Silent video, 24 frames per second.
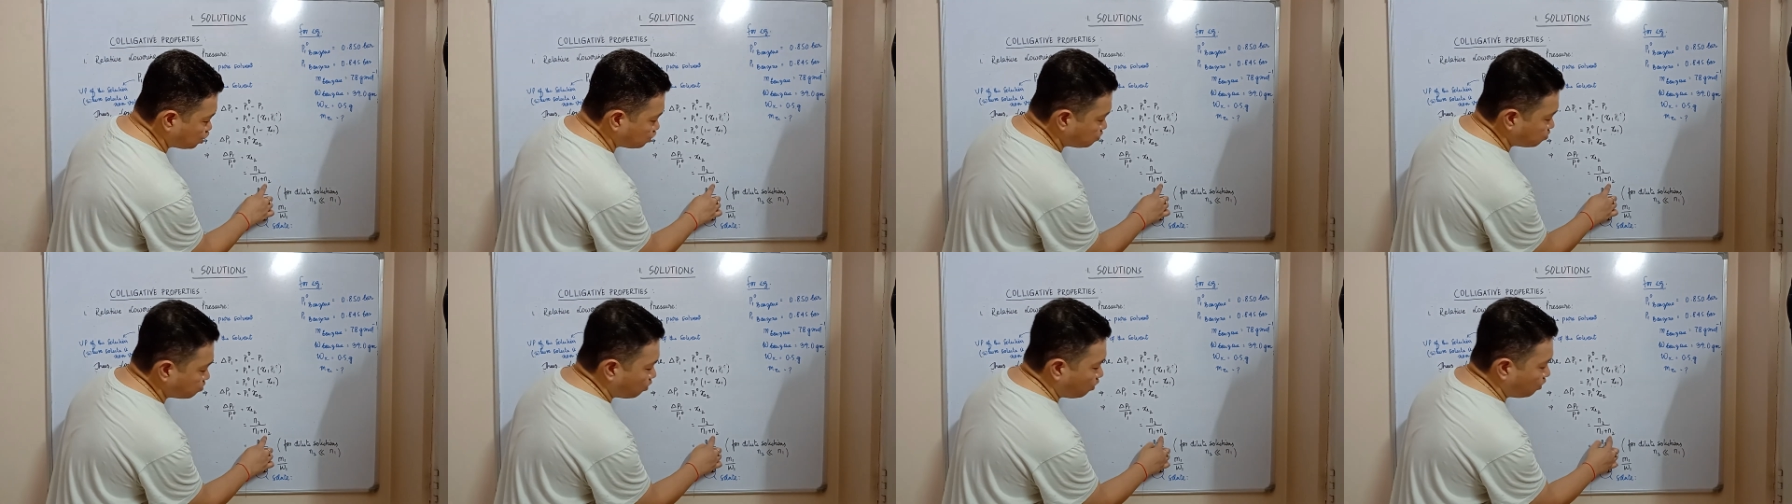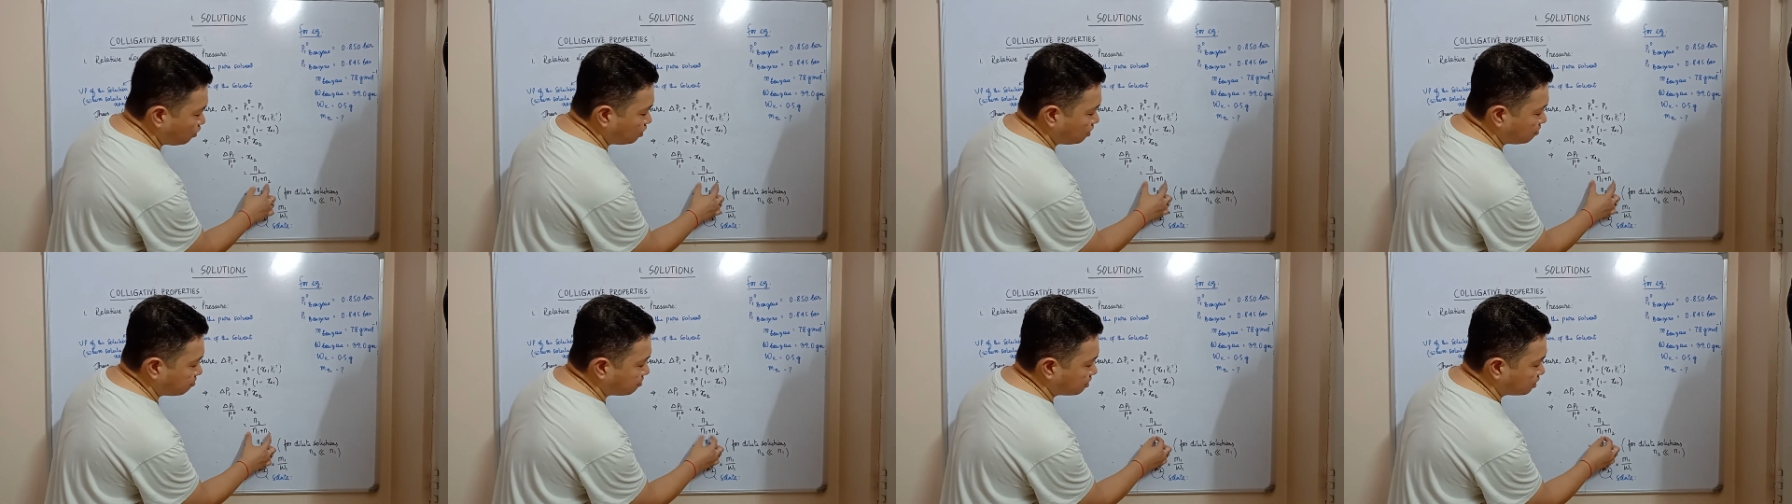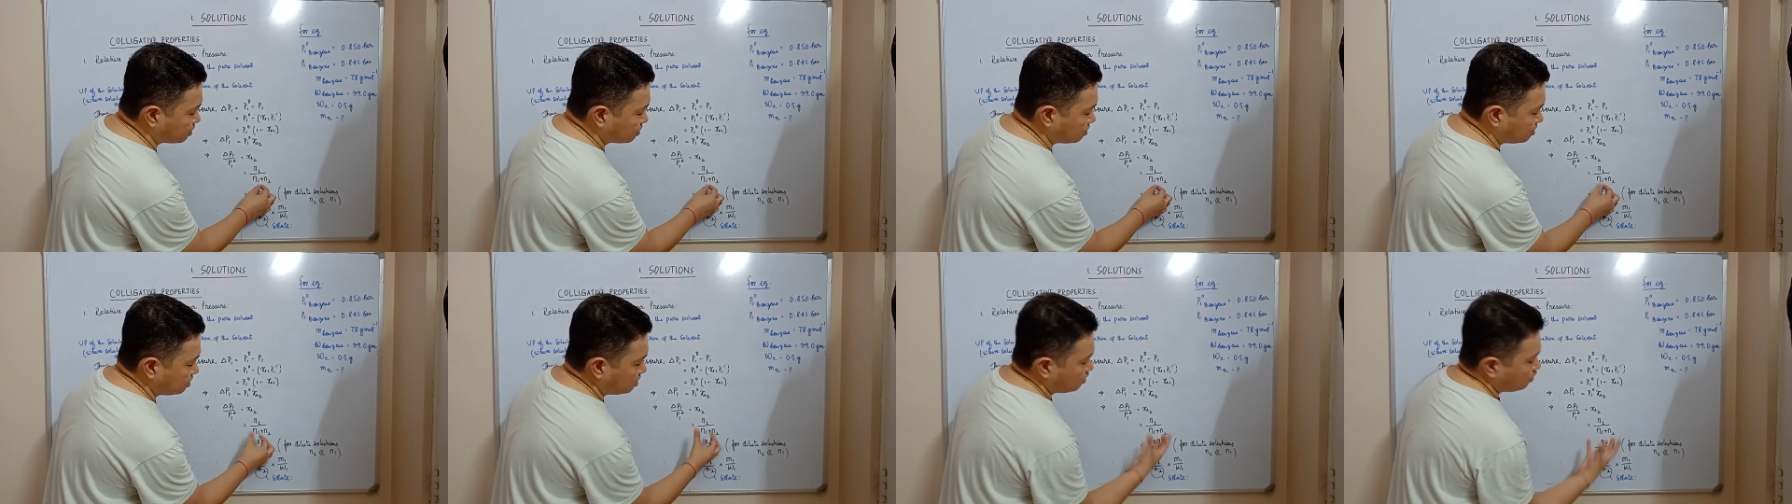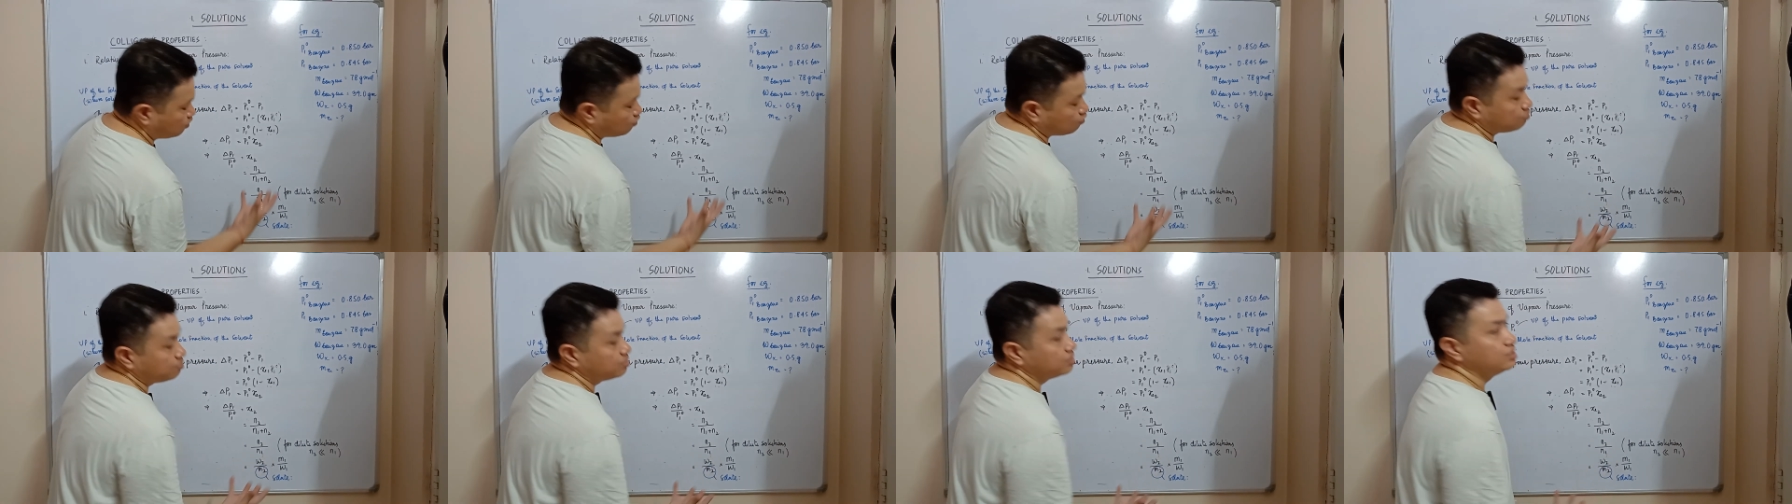very small number,
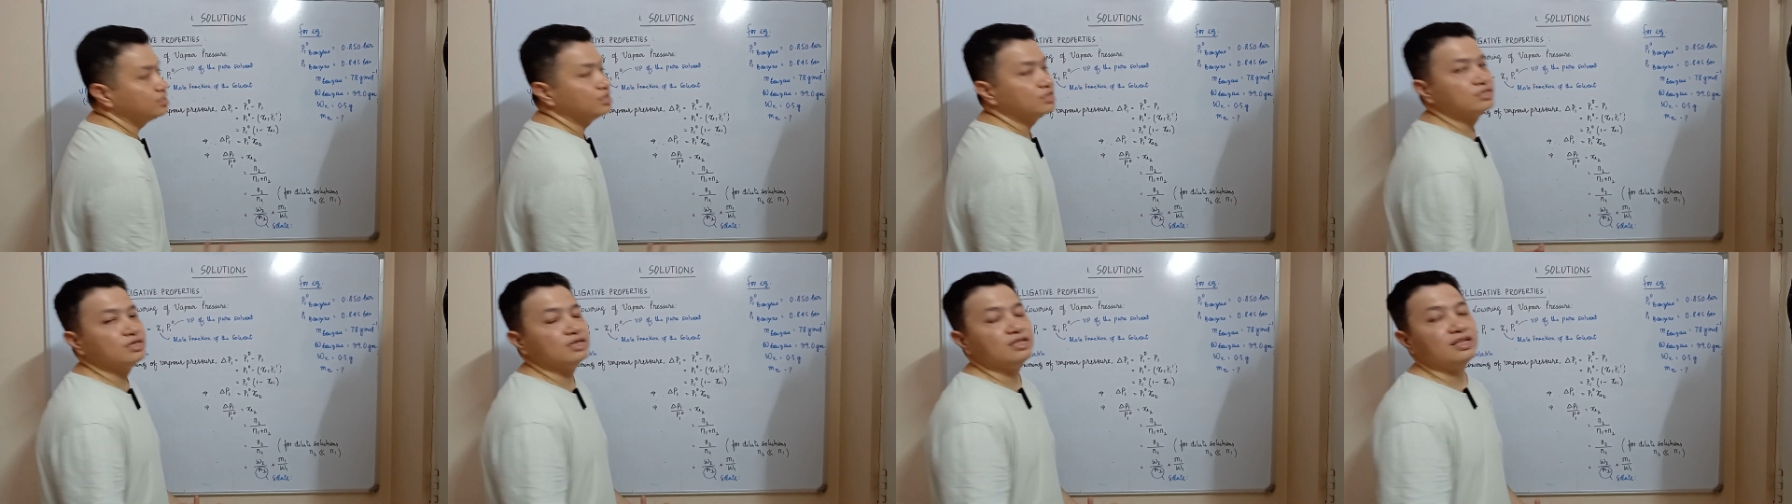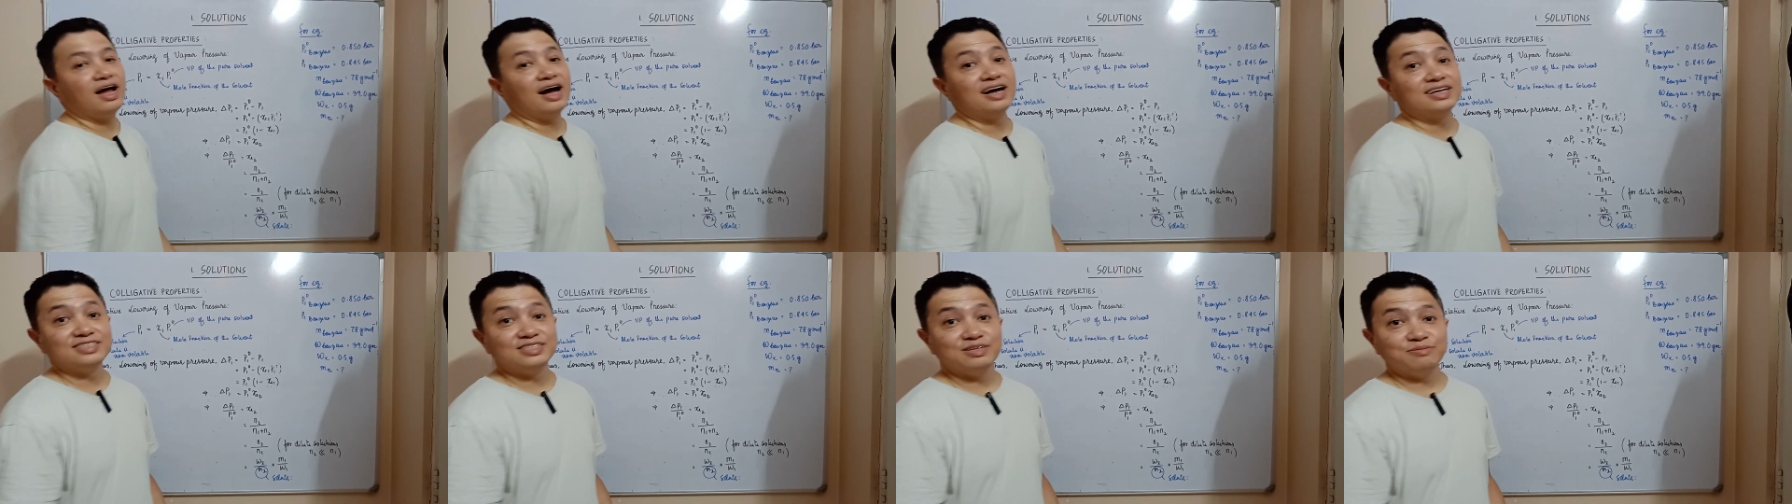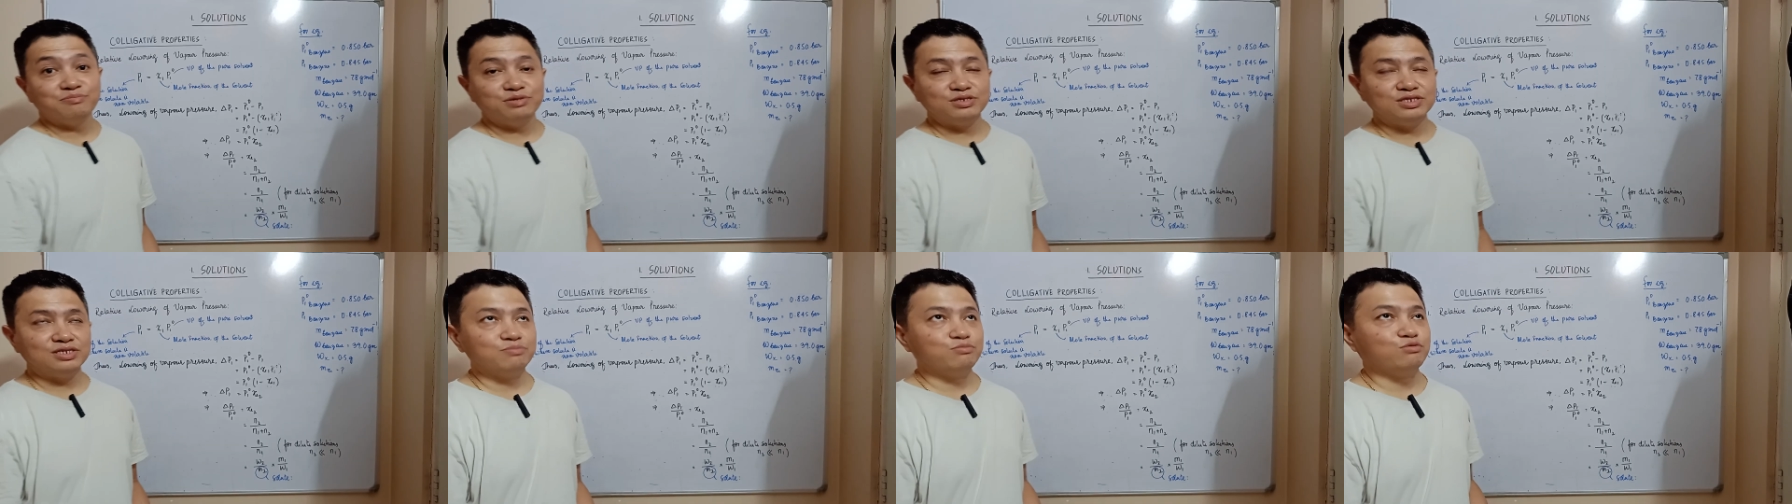it will be just a large number.